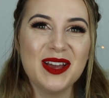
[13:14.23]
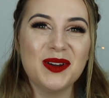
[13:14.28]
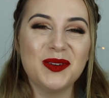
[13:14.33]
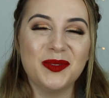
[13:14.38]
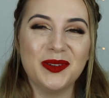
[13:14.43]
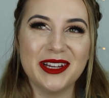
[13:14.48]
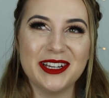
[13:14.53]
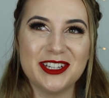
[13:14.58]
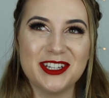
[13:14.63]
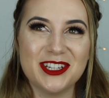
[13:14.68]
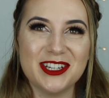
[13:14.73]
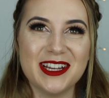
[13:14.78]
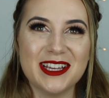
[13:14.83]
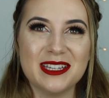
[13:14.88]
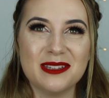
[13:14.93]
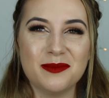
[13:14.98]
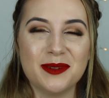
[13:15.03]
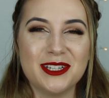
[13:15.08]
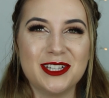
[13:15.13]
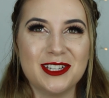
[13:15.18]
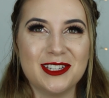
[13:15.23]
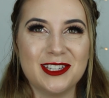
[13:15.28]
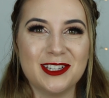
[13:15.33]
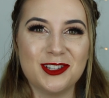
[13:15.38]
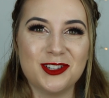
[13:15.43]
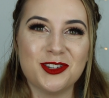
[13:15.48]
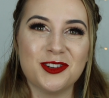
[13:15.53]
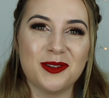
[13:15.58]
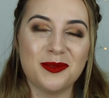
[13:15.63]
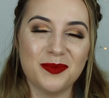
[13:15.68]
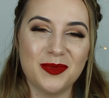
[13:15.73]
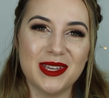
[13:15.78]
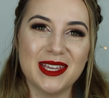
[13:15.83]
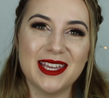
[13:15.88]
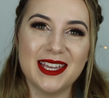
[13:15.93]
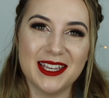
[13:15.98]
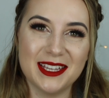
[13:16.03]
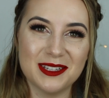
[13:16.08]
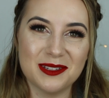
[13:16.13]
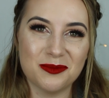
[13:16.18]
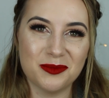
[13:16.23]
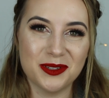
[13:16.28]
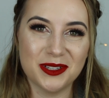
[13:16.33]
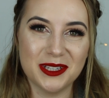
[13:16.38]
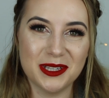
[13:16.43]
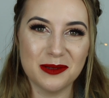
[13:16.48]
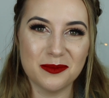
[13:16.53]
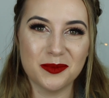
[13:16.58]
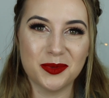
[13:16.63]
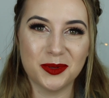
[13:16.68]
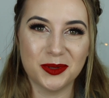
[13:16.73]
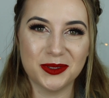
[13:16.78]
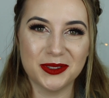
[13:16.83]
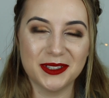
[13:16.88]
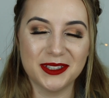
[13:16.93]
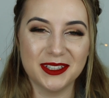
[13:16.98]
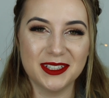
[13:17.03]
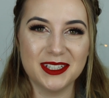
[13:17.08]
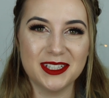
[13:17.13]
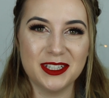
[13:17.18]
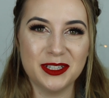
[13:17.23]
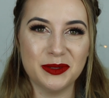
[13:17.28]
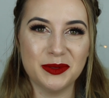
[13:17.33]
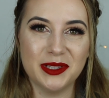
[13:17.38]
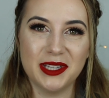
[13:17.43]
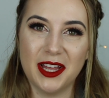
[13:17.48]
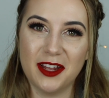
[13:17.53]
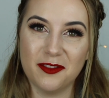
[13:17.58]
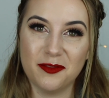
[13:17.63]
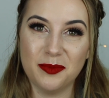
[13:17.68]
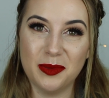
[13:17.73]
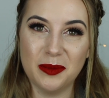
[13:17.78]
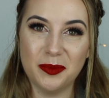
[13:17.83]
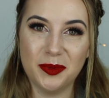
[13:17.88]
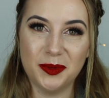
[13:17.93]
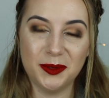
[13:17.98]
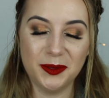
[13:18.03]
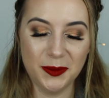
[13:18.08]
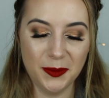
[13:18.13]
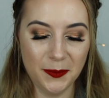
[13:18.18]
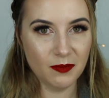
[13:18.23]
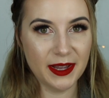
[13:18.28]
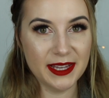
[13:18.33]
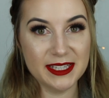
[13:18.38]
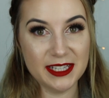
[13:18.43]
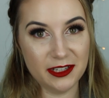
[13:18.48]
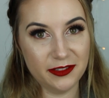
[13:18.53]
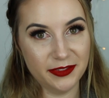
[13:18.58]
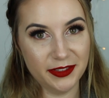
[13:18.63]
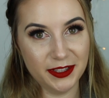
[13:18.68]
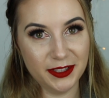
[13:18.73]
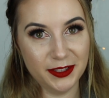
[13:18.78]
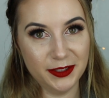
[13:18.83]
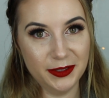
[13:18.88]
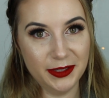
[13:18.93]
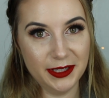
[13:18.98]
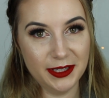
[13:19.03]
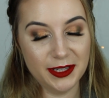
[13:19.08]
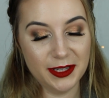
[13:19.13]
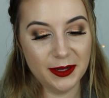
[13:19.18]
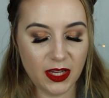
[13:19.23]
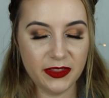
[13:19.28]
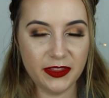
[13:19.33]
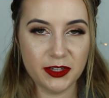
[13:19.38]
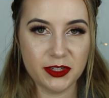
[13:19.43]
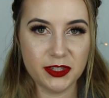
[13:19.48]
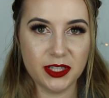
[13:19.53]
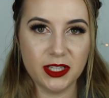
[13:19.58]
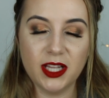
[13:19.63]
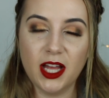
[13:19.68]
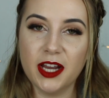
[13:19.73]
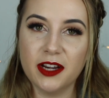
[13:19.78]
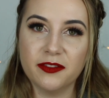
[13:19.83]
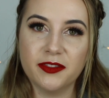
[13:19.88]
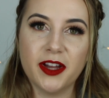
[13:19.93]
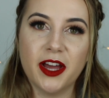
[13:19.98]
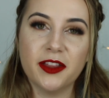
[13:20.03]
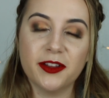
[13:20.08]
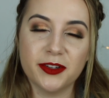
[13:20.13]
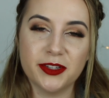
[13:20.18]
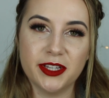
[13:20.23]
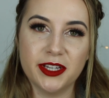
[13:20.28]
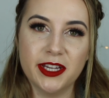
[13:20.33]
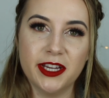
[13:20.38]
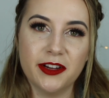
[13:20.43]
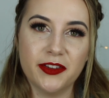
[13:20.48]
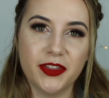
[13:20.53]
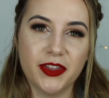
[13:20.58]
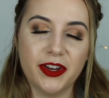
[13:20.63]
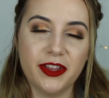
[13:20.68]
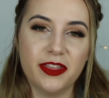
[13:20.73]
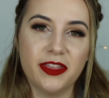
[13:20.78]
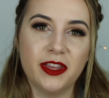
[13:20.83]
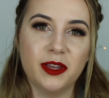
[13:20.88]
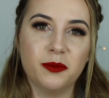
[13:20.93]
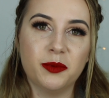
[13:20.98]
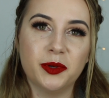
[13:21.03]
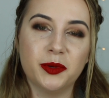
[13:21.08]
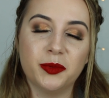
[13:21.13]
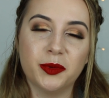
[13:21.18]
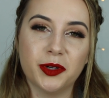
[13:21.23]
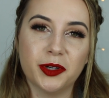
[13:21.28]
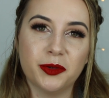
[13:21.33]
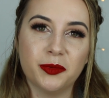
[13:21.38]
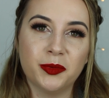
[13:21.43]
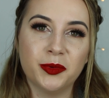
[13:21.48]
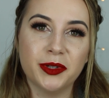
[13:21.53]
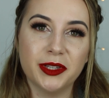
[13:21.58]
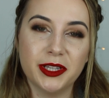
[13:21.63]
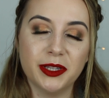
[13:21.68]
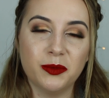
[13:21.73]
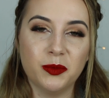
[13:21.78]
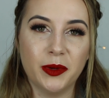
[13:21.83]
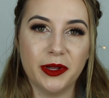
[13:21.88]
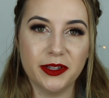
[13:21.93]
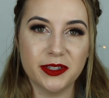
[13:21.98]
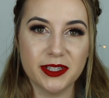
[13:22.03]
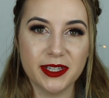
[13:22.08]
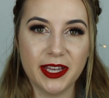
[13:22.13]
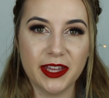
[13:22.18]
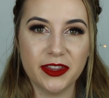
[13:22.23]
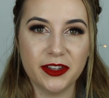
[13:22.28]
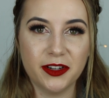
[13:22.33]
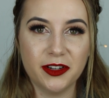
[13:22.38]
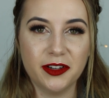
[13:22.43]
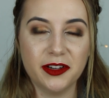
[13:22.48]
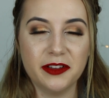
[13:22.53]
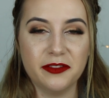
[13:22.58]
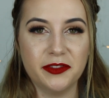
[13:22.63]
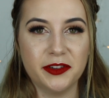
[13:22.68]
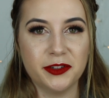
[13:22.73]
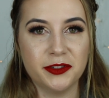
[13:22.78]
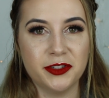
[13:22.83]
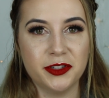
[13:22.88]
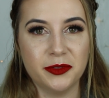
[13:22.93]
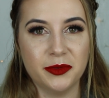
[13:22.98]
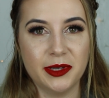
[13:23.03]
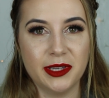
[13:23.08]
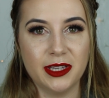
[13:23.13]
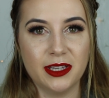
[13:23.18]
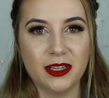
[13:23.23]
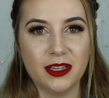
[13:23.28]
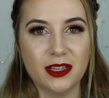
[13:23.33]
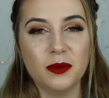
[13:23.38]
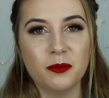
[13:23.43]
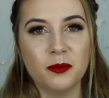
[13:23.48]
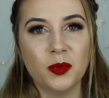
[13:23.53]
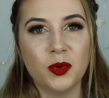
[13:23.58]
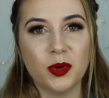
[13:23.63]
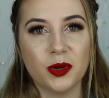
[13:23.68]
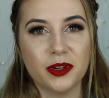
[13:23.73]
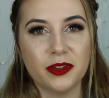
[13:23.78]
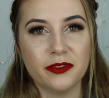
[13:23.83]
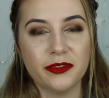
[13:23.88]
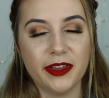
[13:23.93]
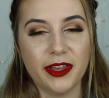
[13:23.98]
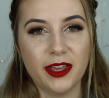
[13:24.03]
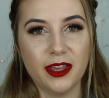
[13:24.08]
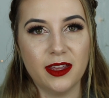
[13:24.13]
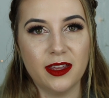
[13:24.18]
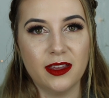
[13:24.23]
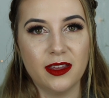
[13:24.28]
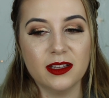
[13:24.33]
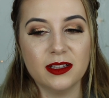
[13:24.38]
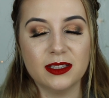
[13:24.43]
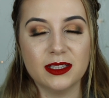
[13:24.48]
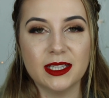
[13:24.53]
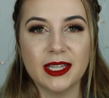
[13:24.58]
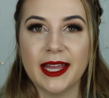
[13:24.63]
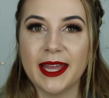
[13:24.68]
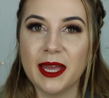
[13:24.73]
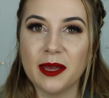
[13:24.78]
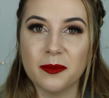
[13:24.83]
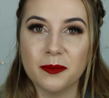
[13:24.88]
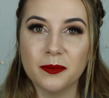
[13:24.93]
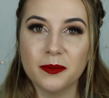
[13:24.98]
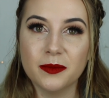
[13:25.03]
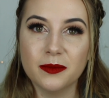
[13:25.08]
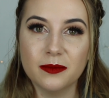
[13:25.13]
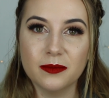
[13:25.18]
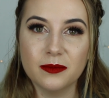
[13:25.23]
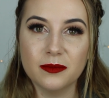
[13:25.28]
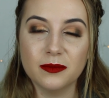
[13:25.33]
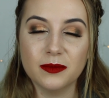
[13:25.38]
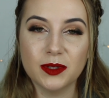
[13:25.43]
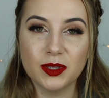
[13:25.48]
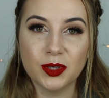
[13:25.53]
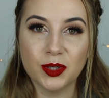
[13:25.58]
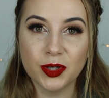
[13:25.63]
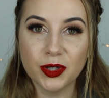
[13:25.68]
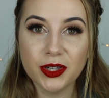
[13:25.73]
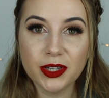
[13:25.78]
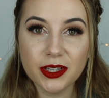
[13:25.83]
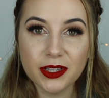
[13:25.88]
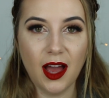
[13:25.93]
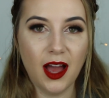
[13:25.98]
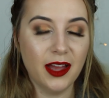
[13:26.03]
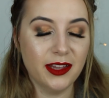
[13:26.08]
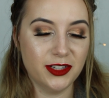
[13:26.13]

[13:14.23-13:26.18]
which, as much as it shouldn't be, is really important to a lot of people, myself included. There's a lot of colors in here that I think would work really well together if you're doing more of a glam look.